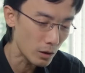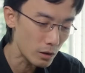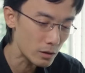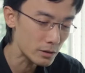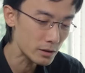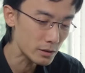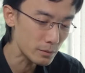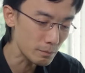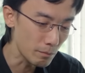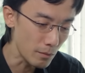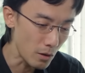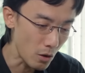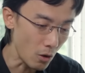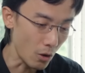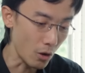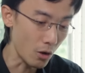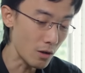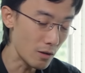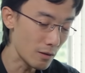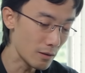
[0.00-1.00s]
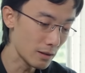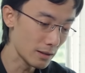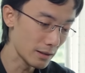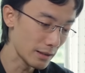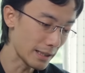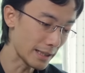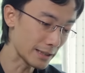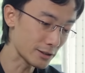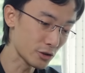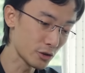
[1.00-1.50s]
What's more,
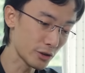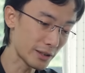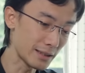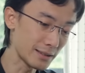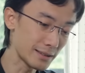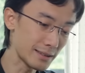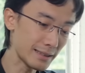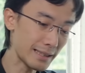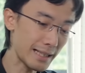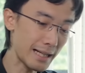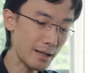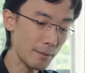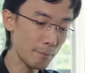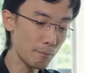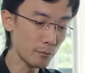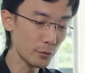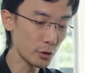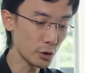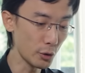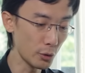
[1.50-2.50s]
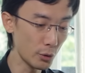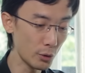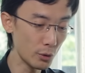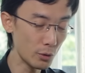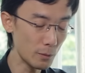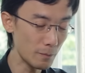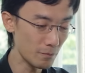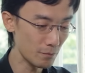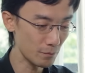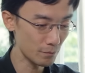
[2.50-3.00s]
as you can see, there are
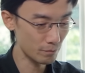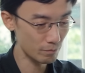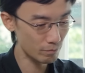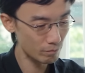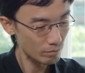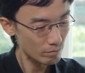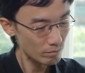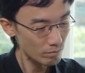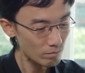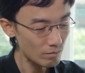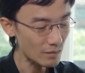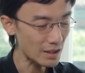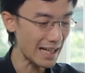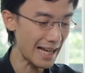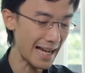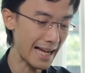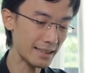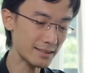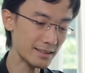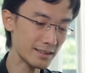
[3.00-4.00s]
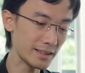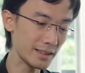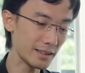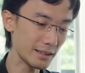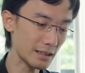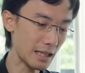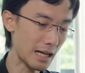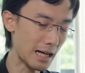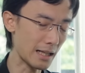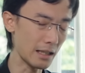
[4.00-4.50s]
two
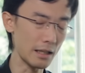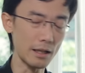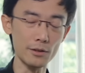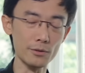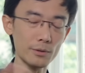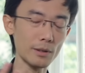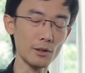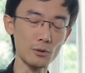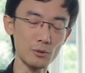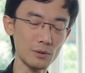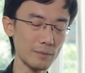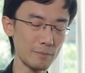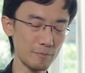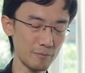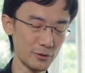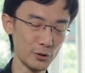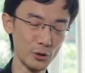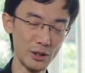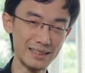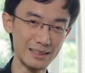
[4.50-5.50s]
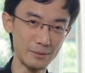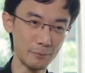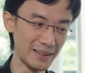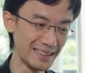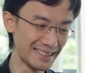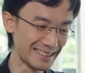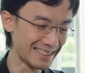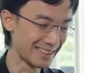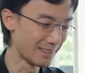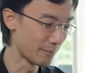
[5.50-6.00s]
SD card,
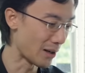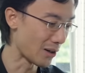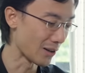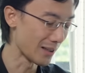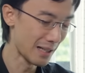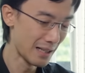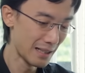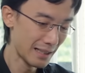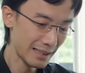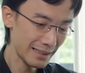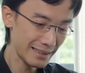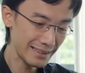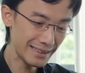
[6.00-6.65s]
USB-C port.